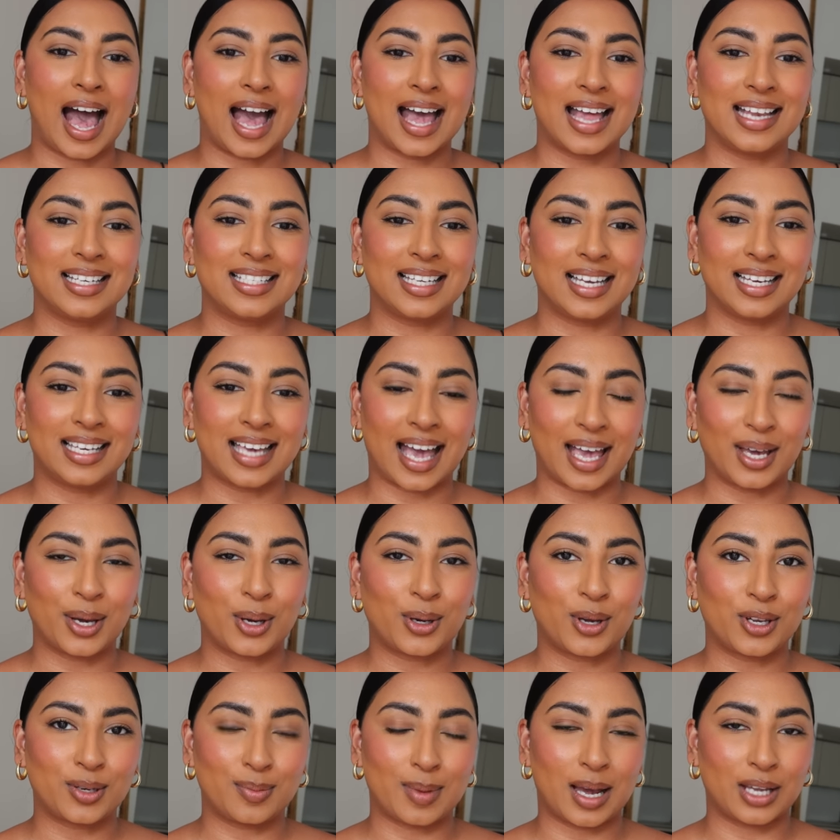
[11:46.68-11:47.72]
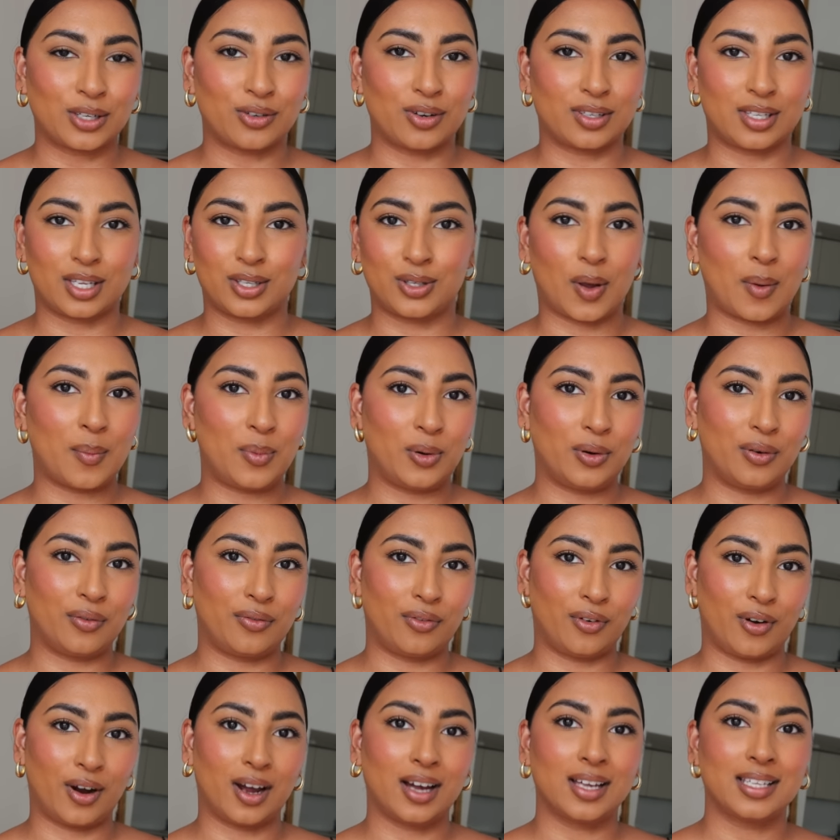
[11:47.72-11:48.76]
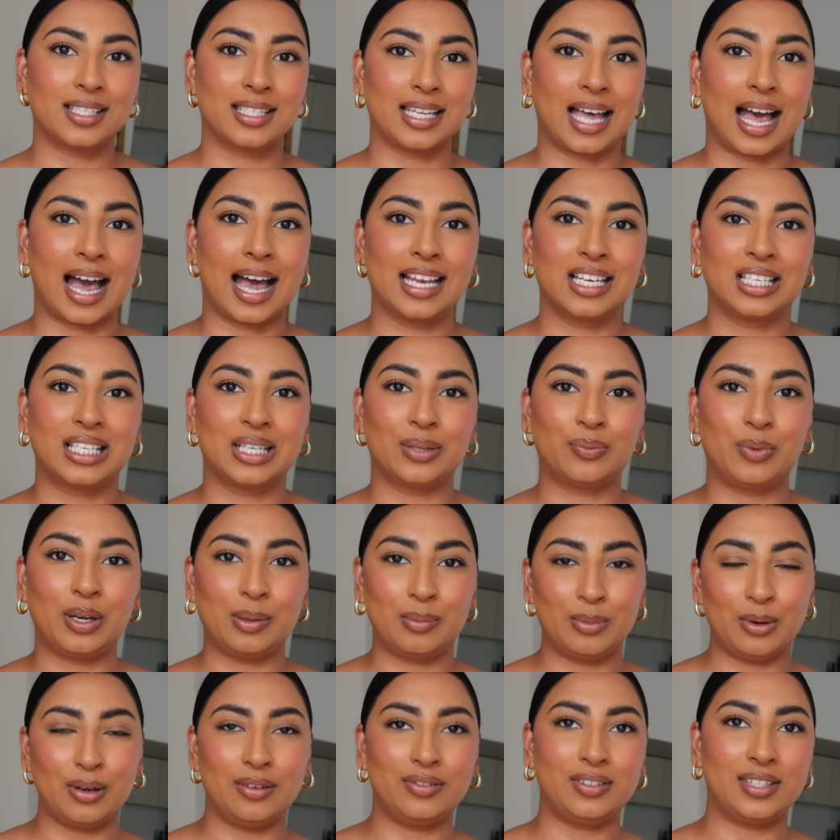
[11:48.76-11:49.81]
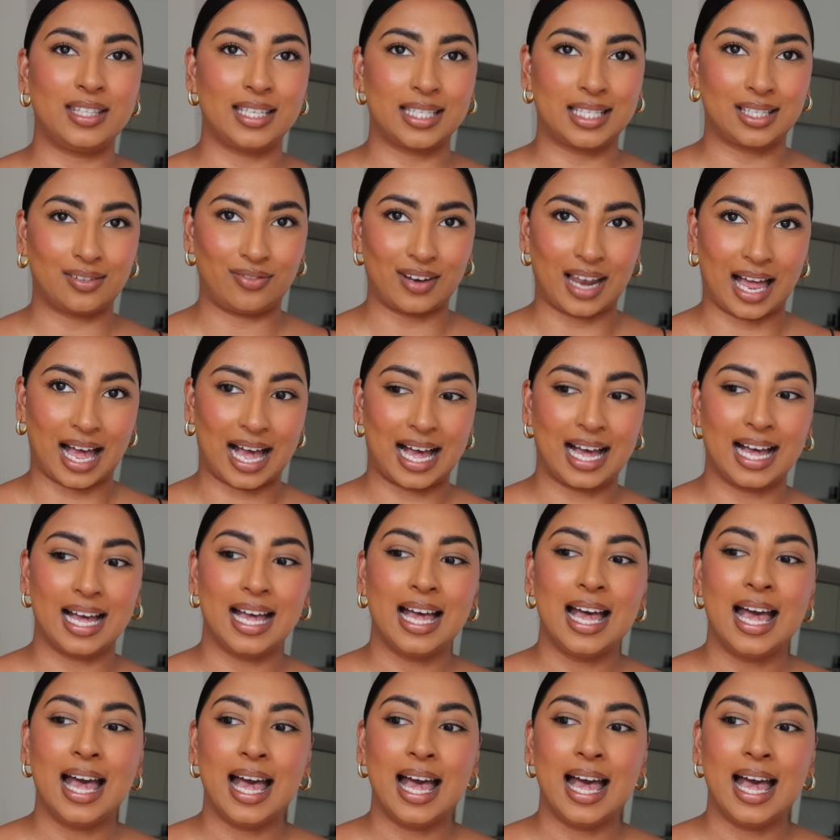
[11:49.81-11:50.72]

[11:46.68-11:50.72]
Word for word: and getting a good mattress is so important for us and we moved this flat